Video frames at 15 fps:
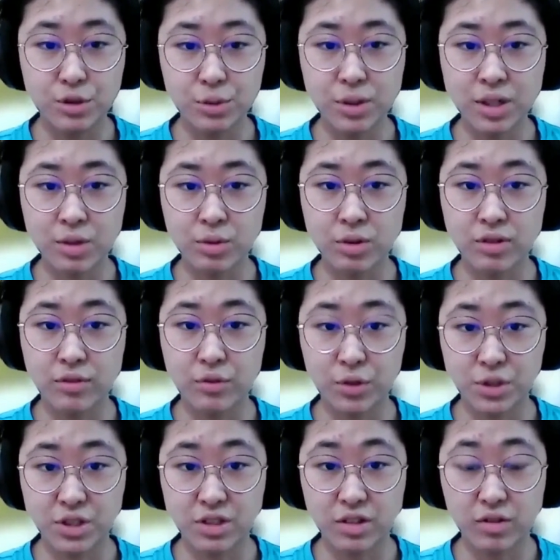two equal
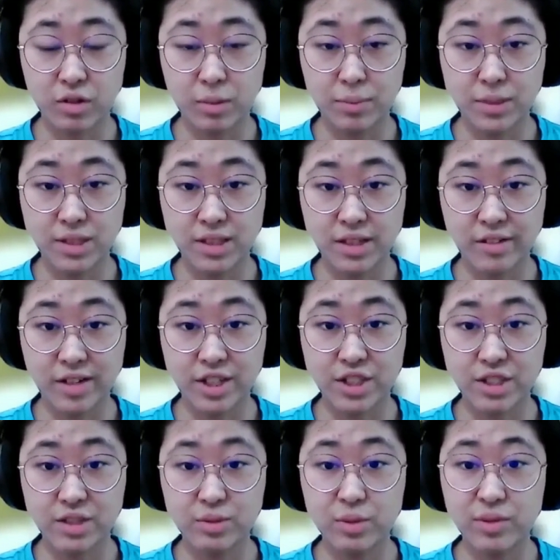forces of opposite
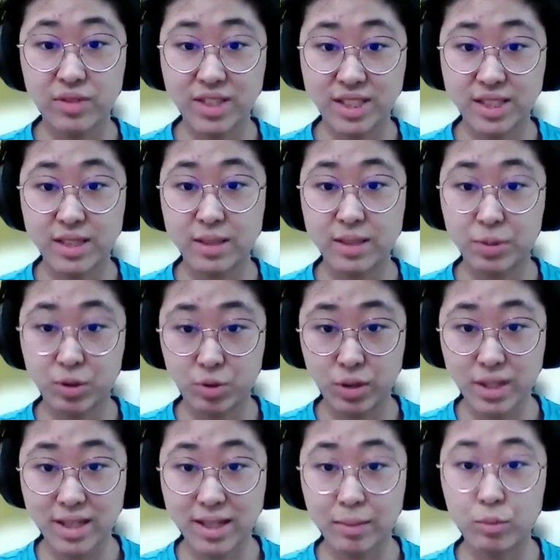direction with a distance
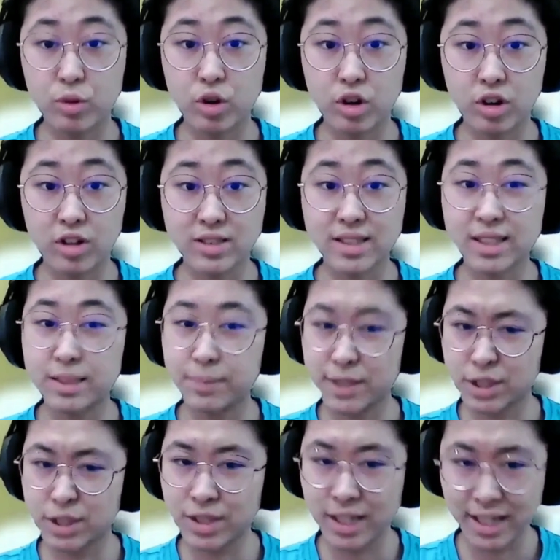between them will cause a
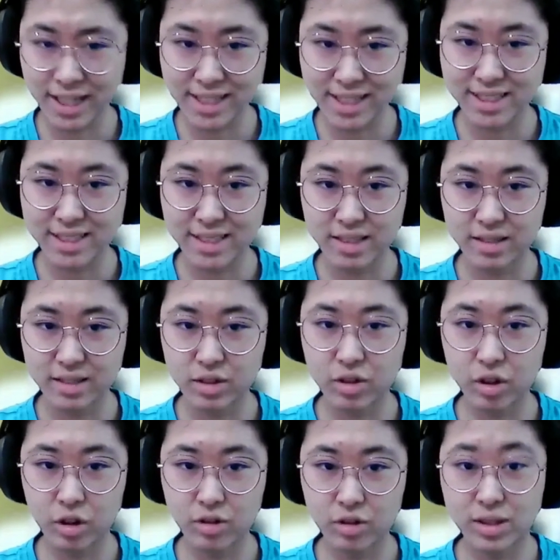special case
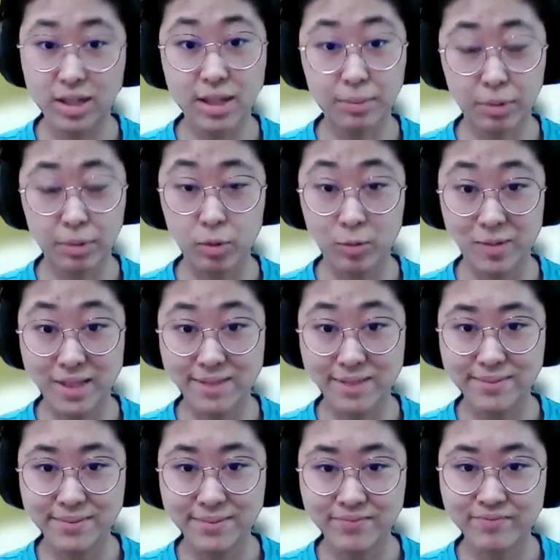called a couple moment.
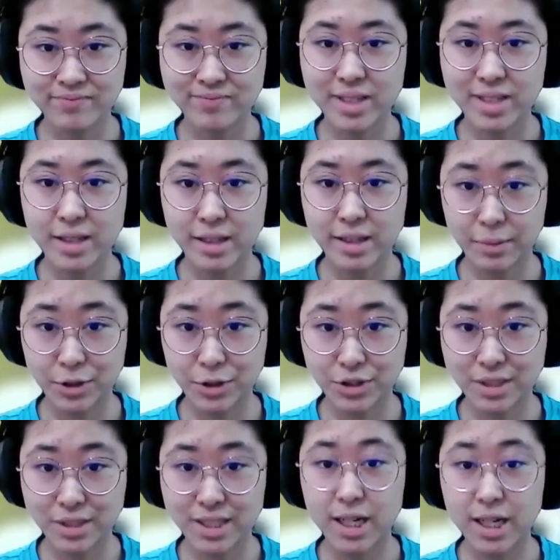Number
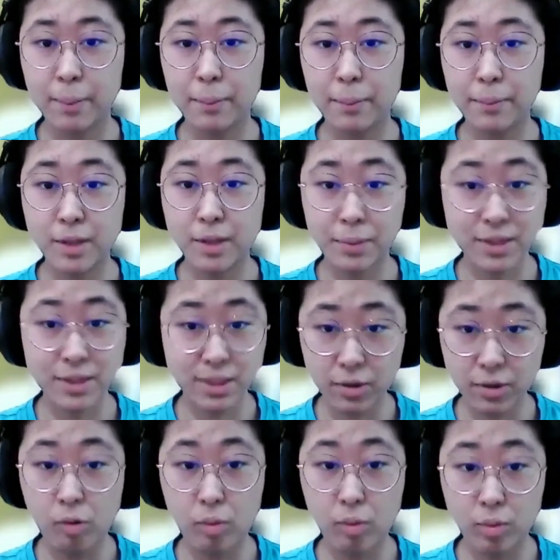geometry, the
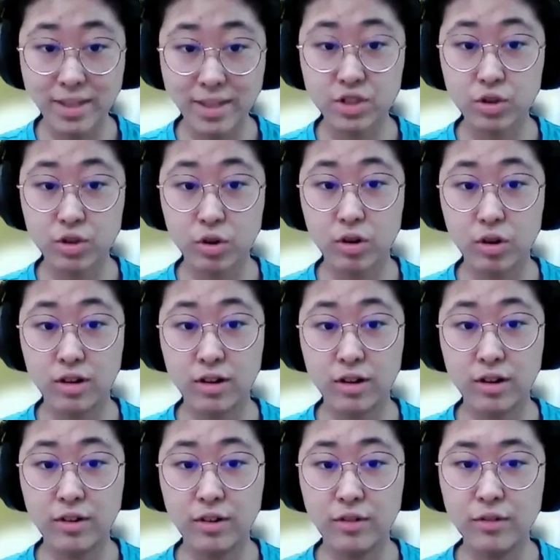principle of moments,
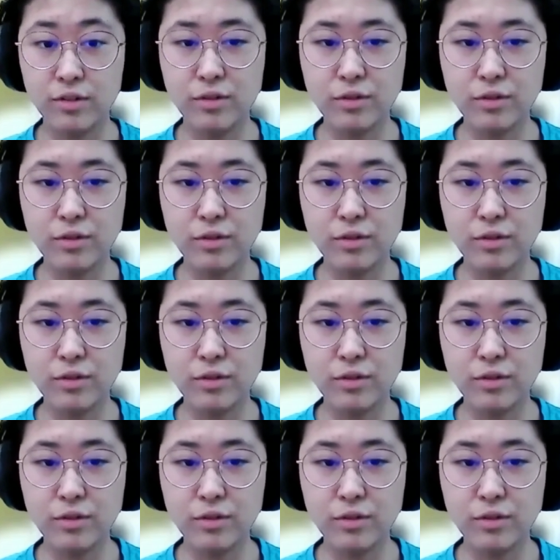or